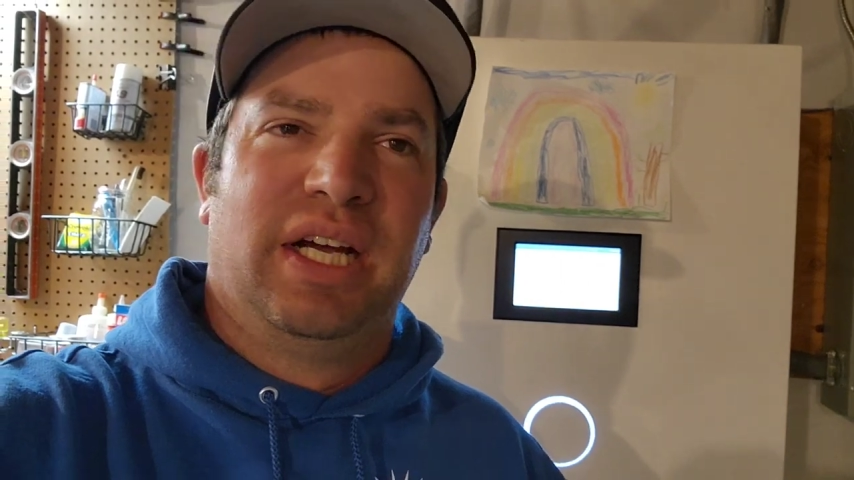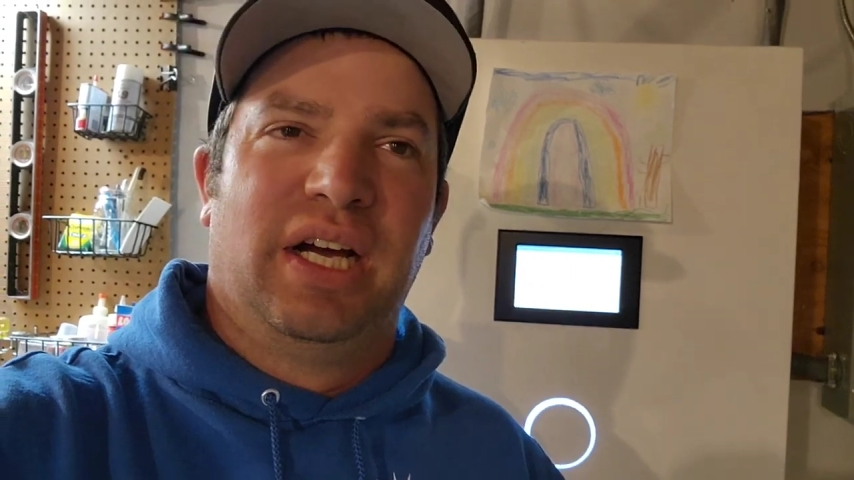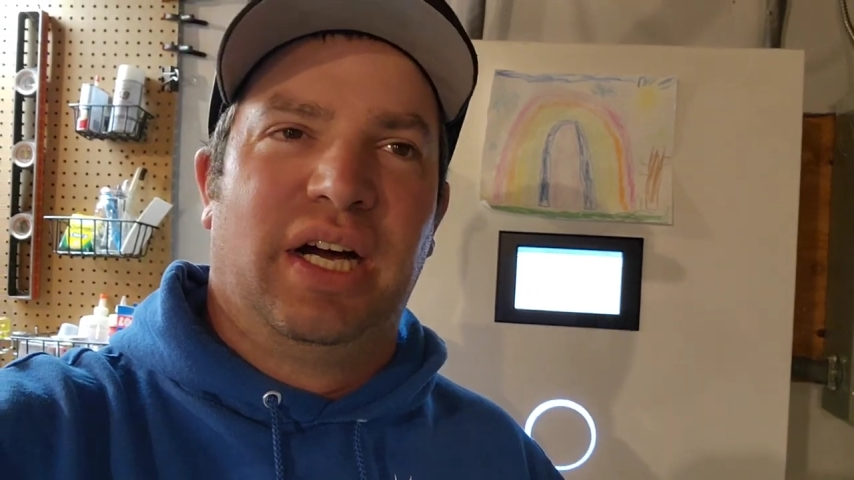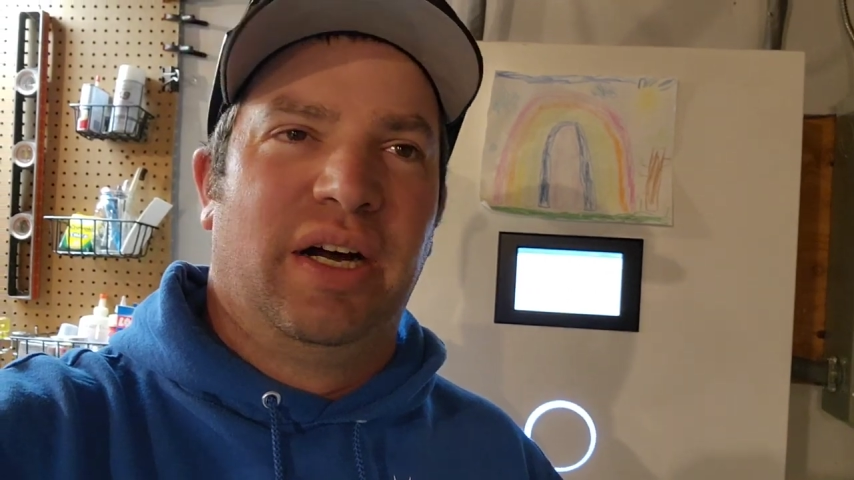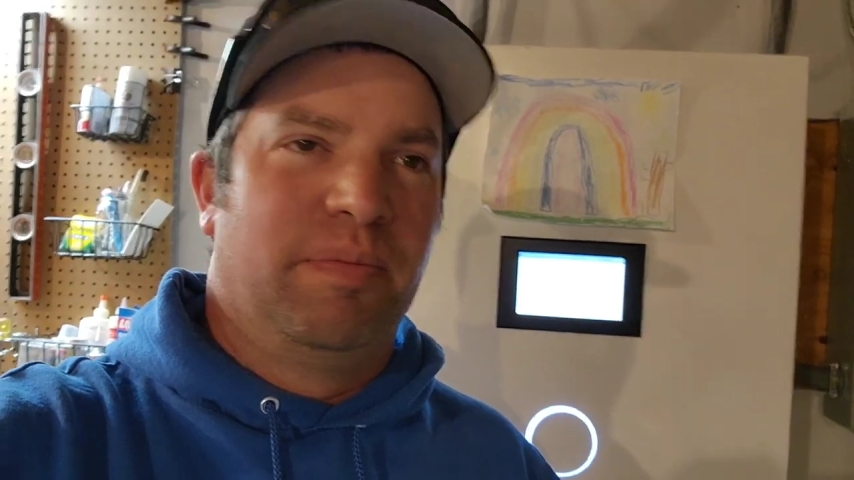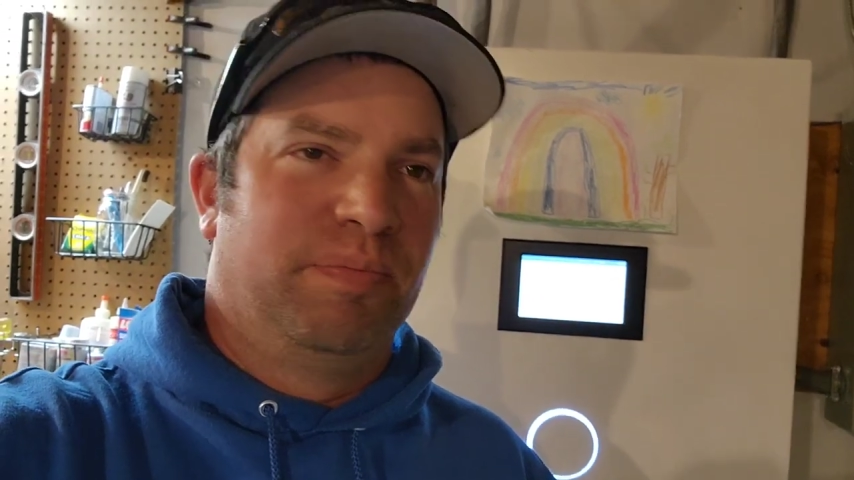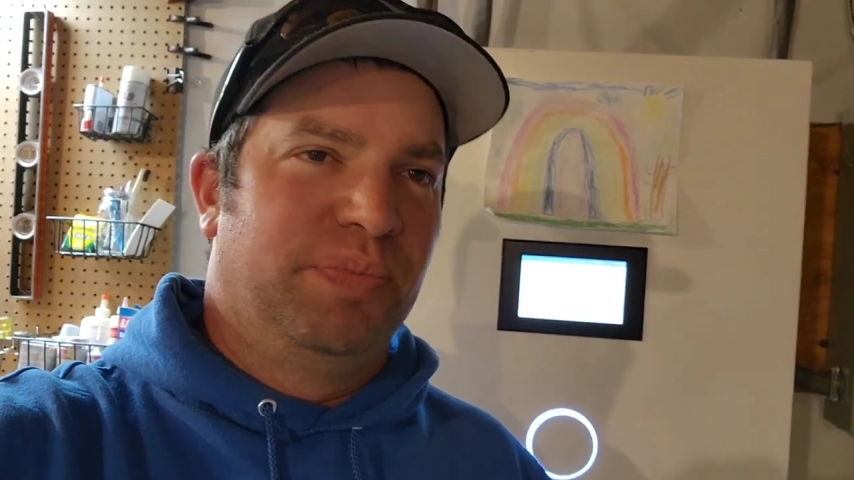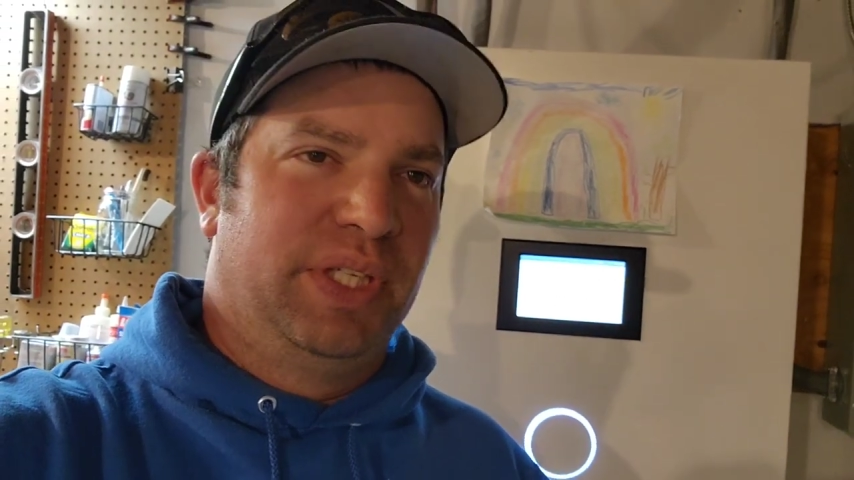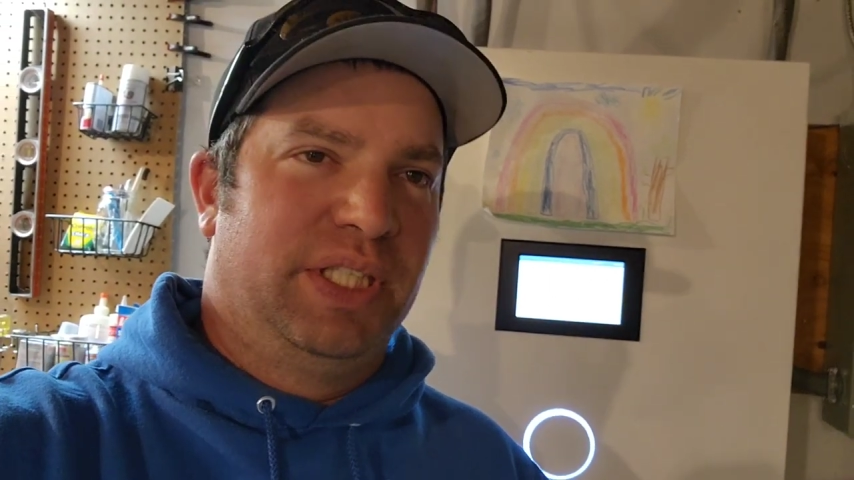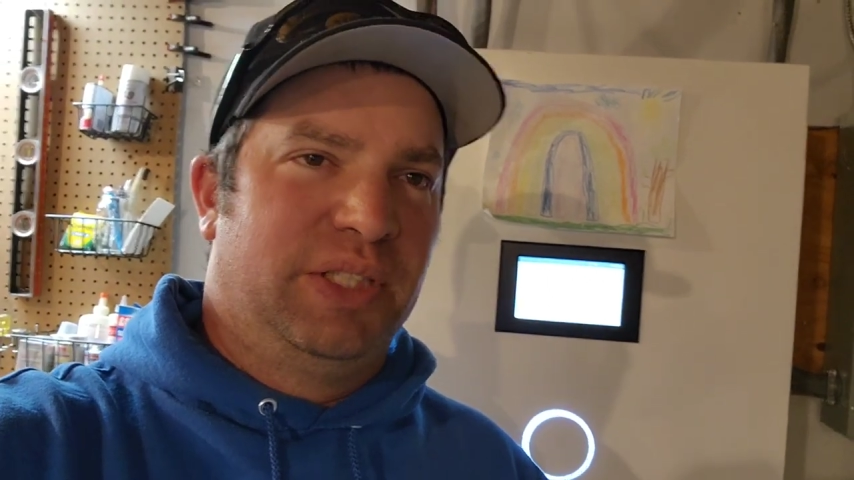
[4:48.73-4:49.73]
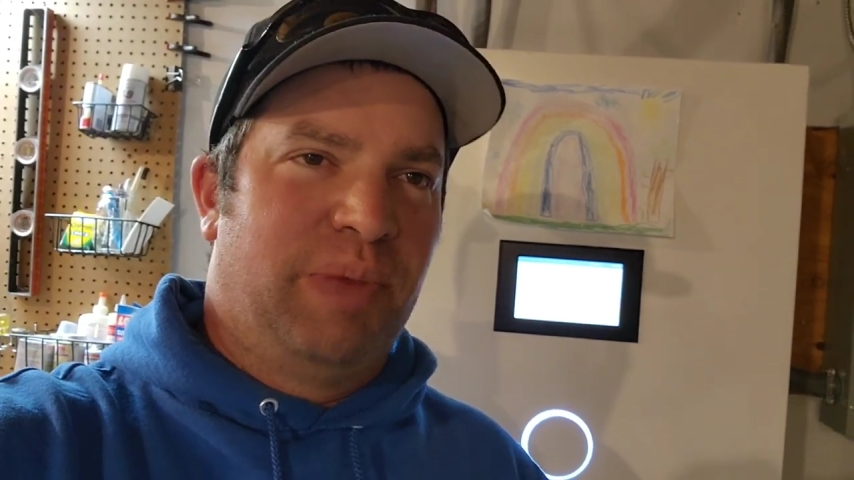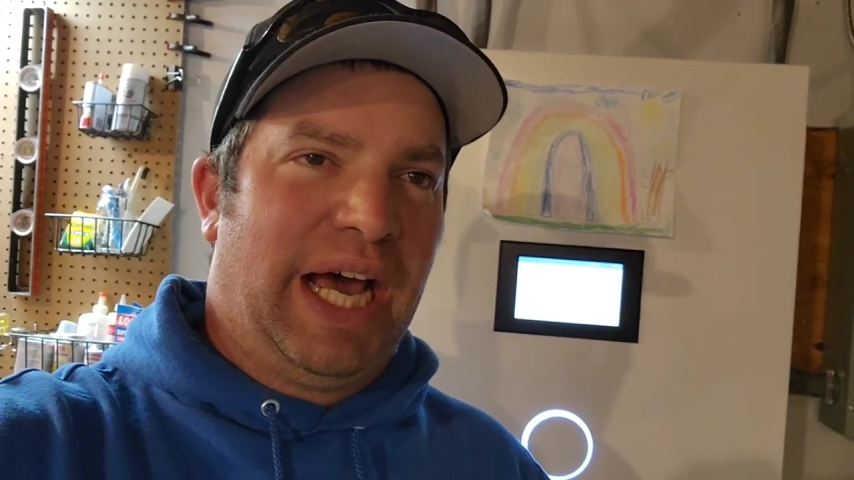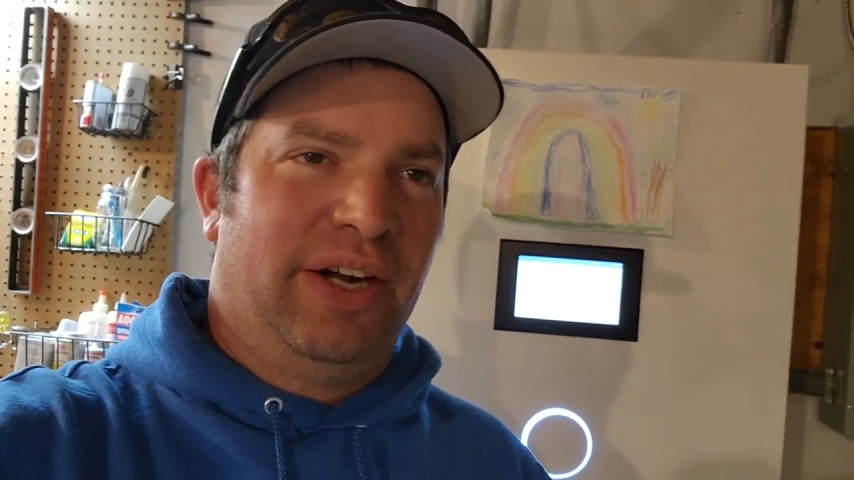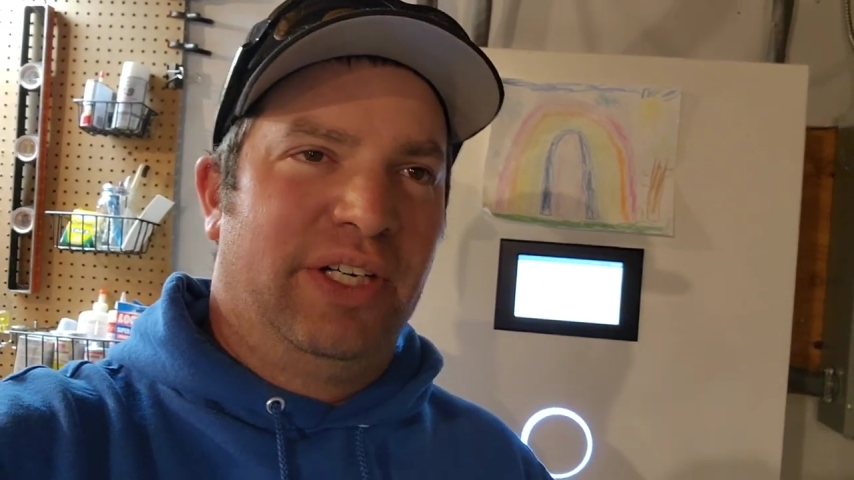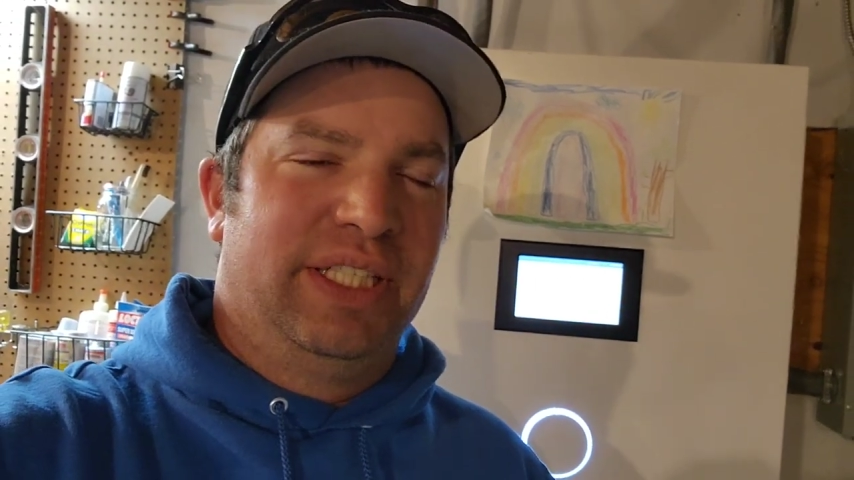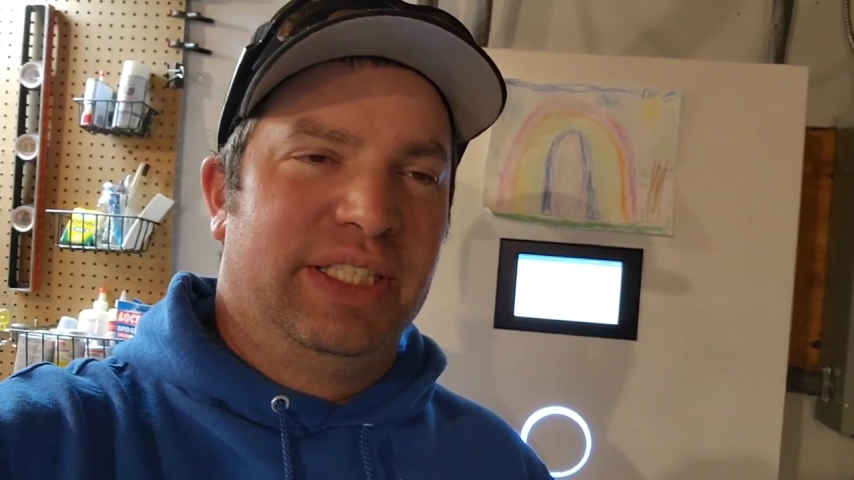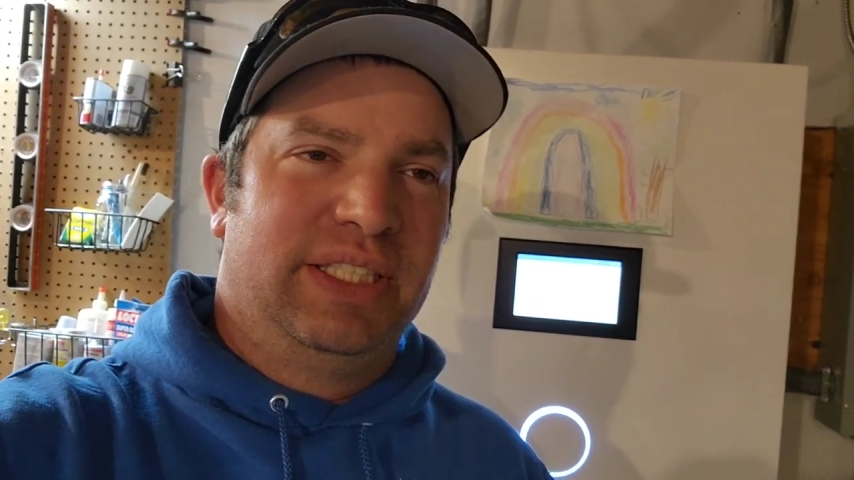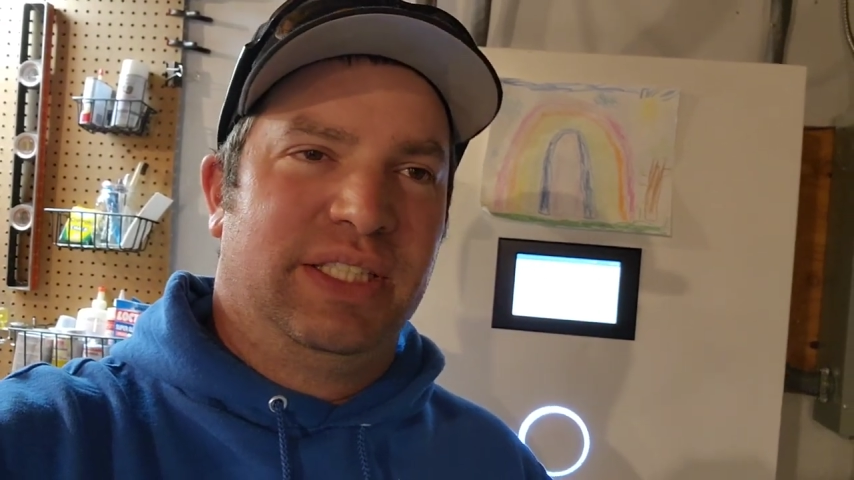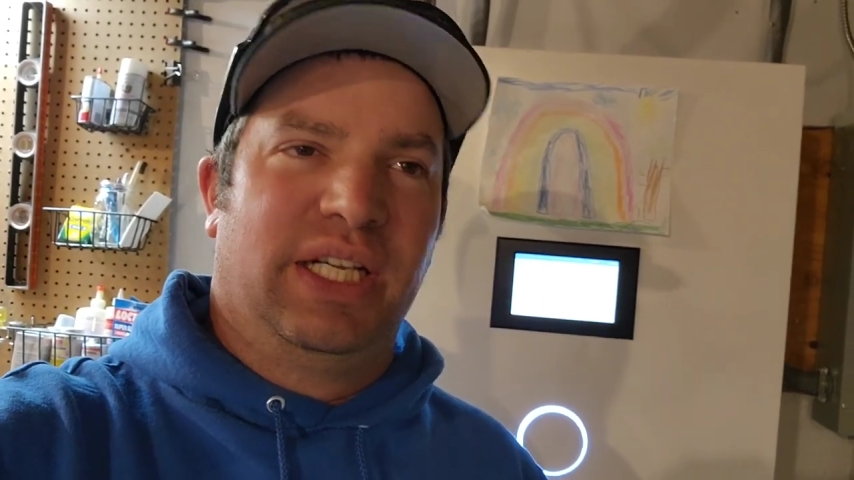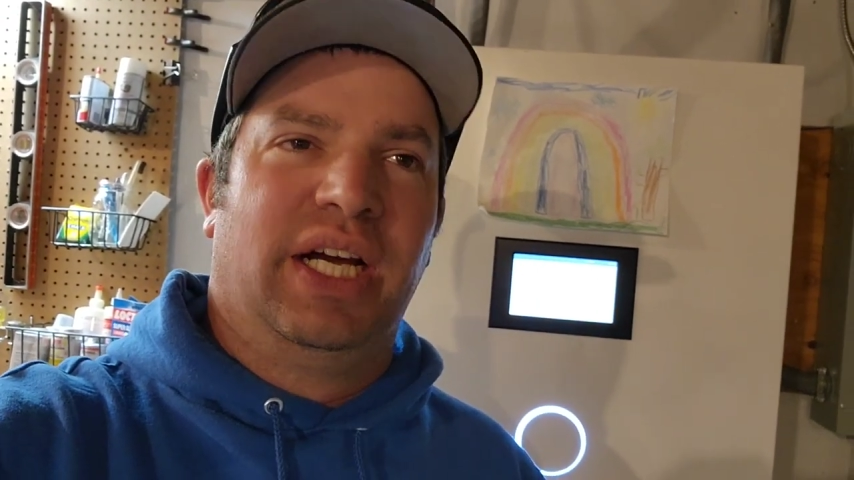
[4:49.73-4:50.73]
Um, these
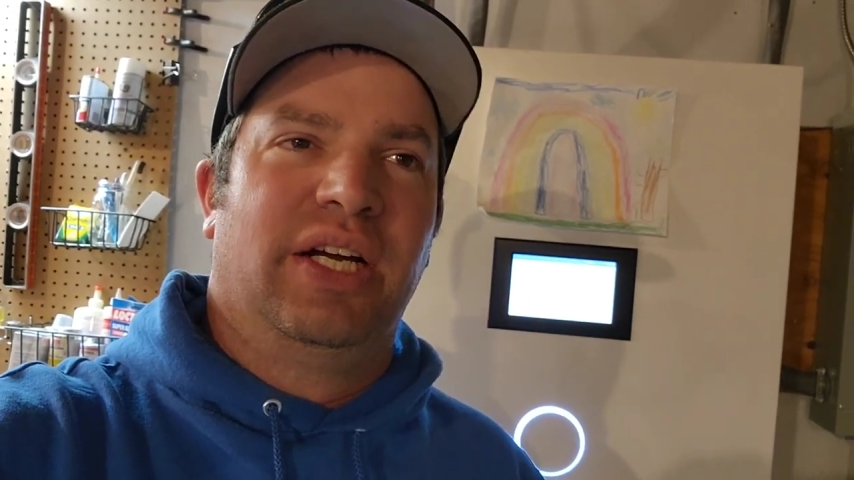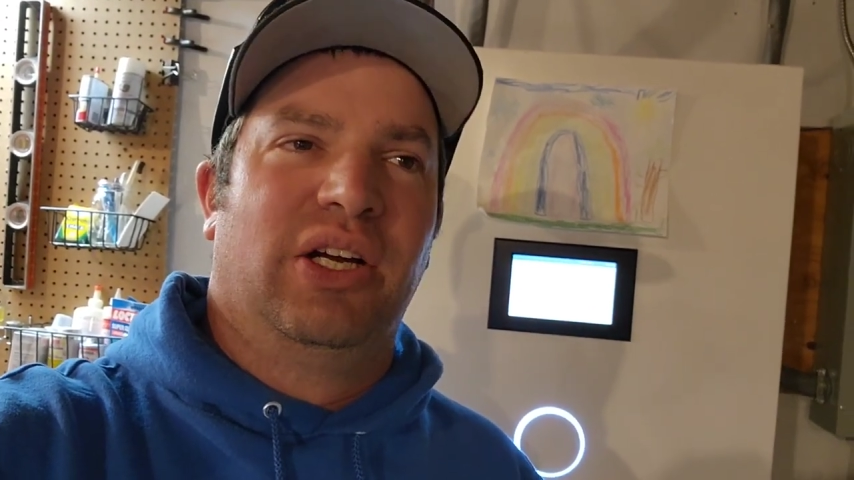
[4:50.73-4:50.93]
batteries uh,